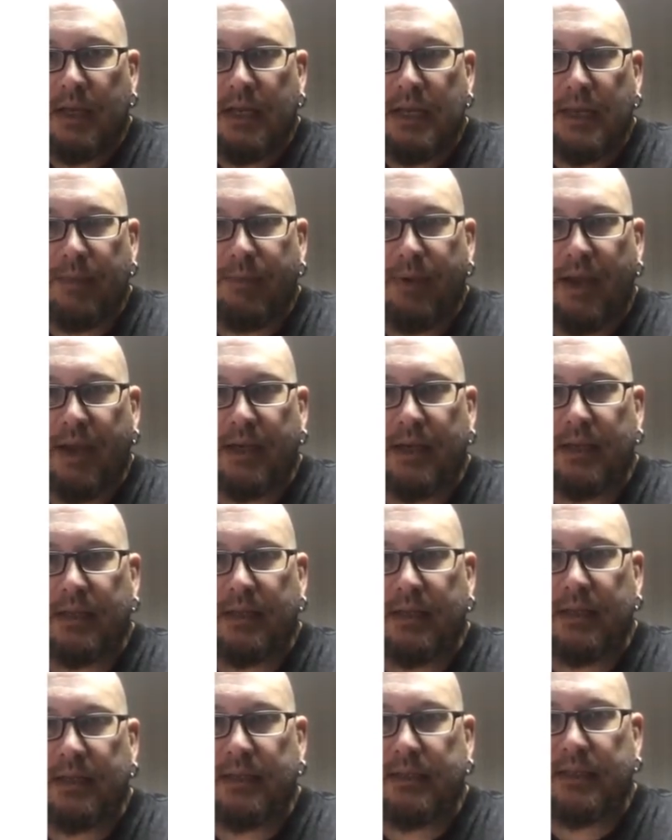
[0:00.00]
he painted
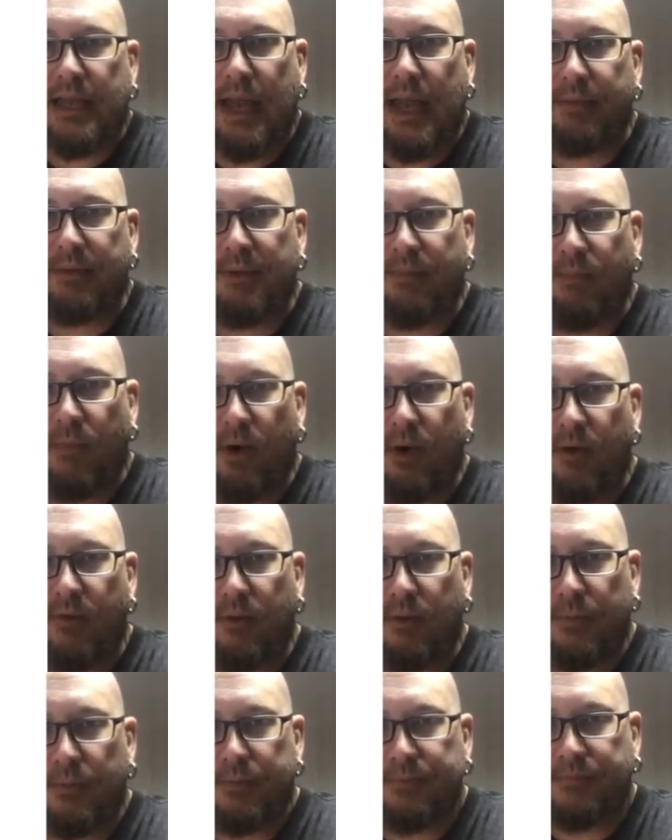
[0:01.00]
this Captain
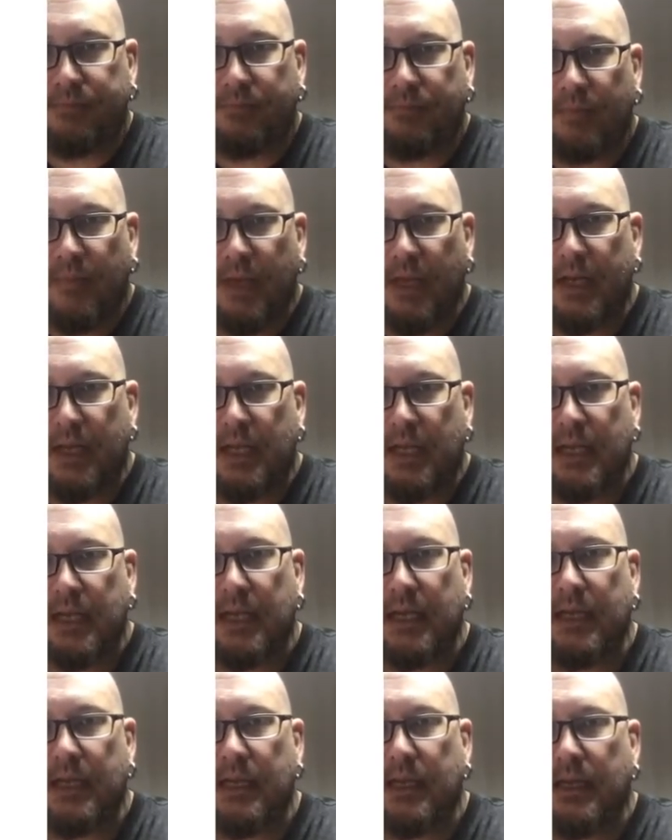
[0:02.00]
Marvel. And
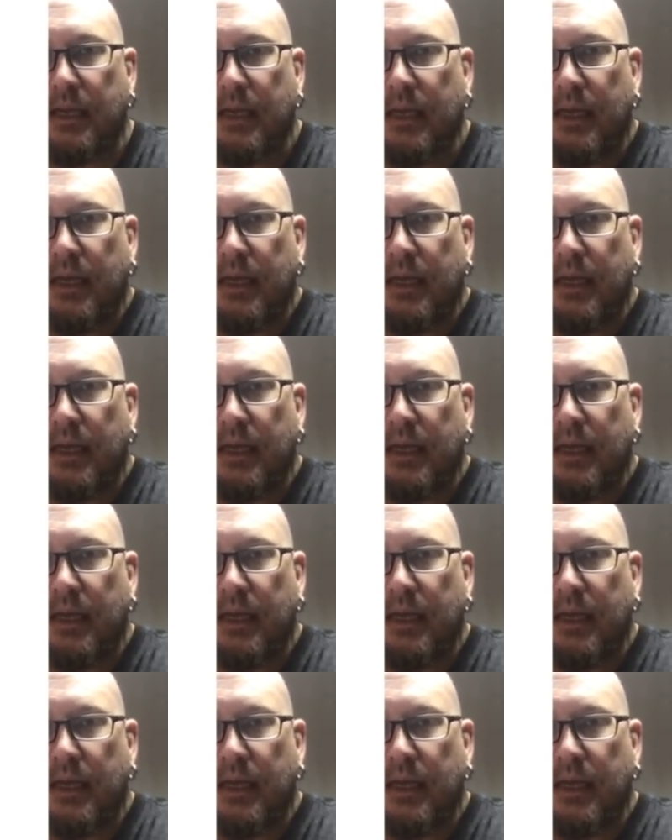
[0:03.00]
he